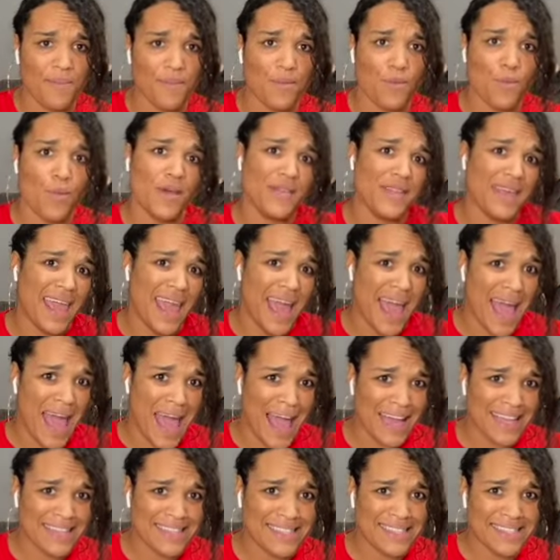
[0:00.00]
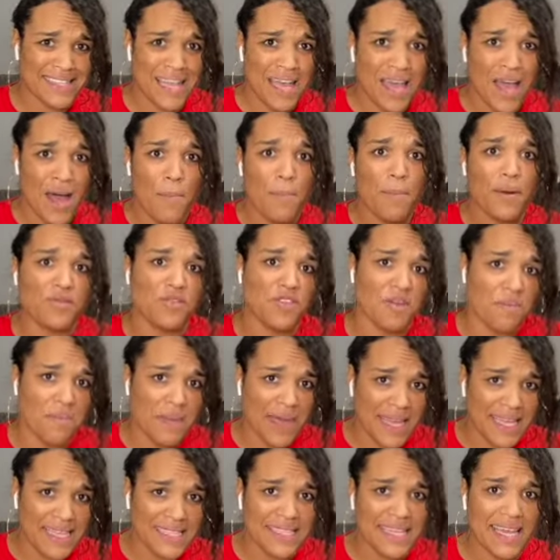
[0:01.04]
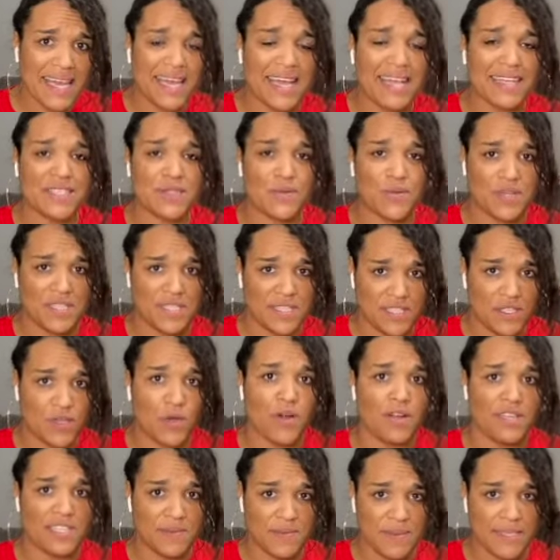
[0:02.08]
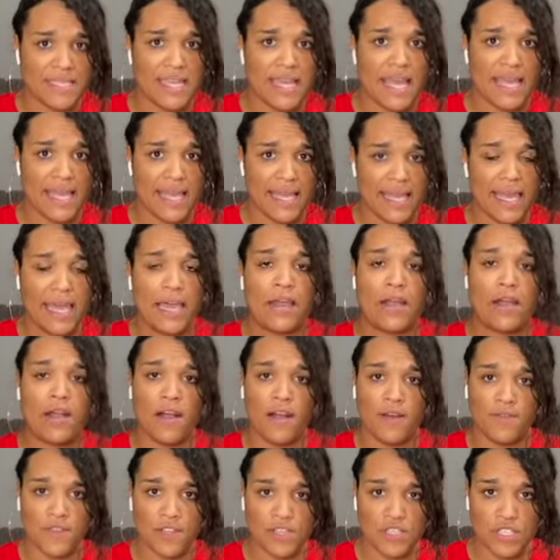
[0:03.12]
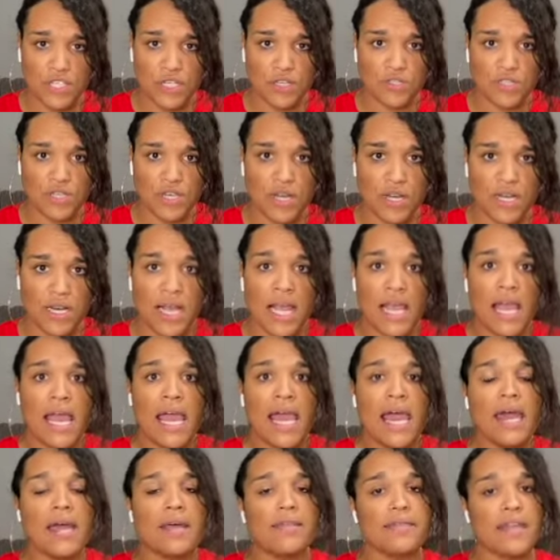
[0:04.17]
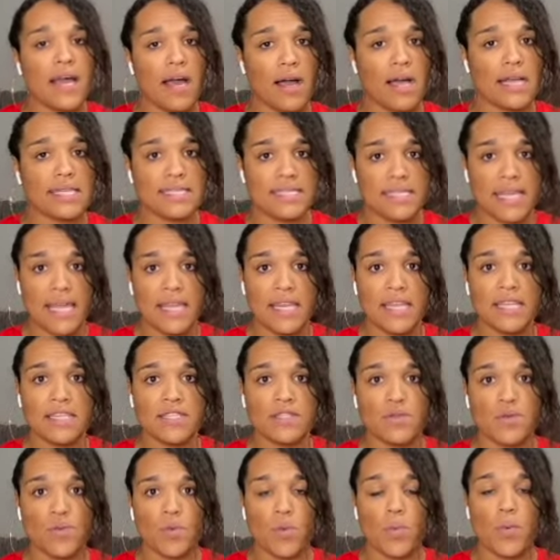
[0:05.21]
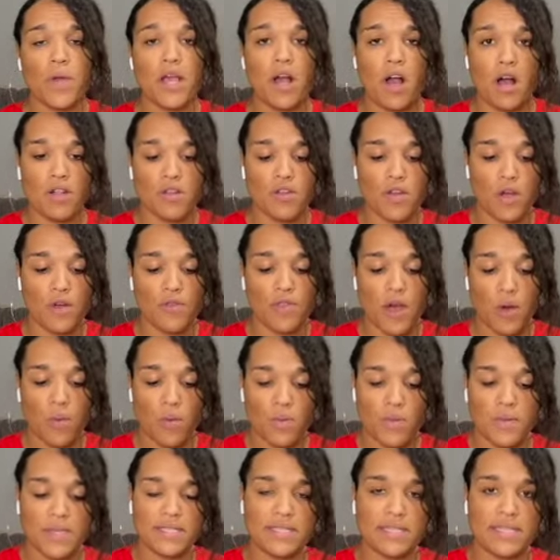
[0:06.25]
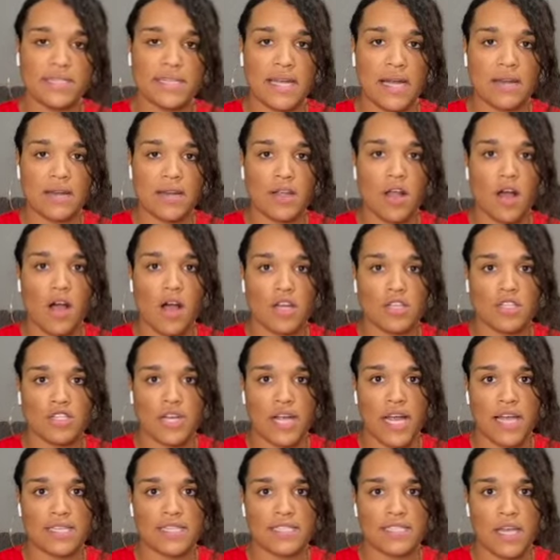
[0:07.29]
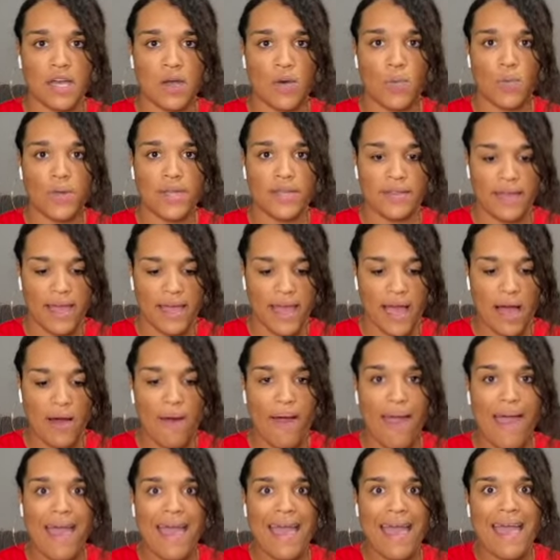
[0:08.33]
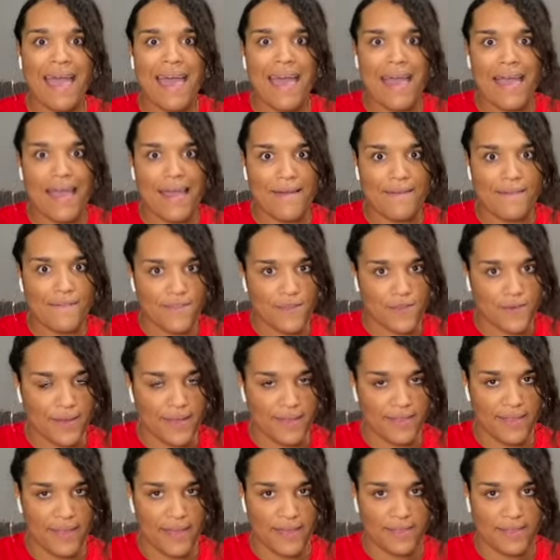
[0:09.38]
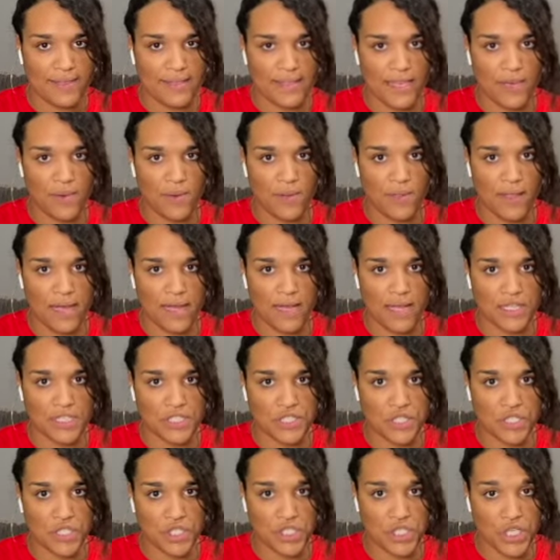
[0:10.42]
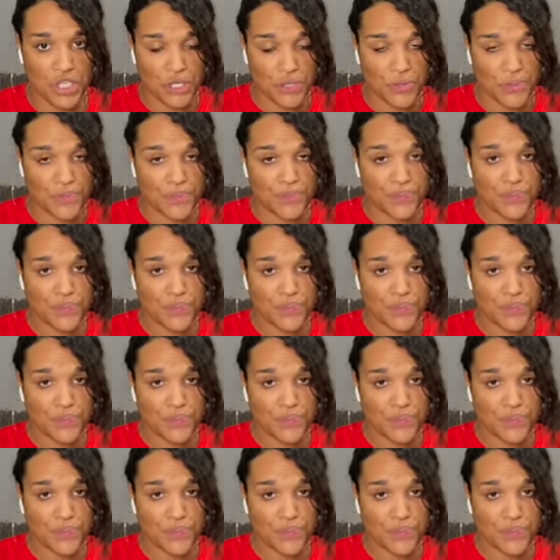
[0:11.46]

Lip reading: when they ask. But the main task was just going to be taking care of the children. Now, as nannies, we all know that when we sit down in contracts that we lay out everything that they would like us to do.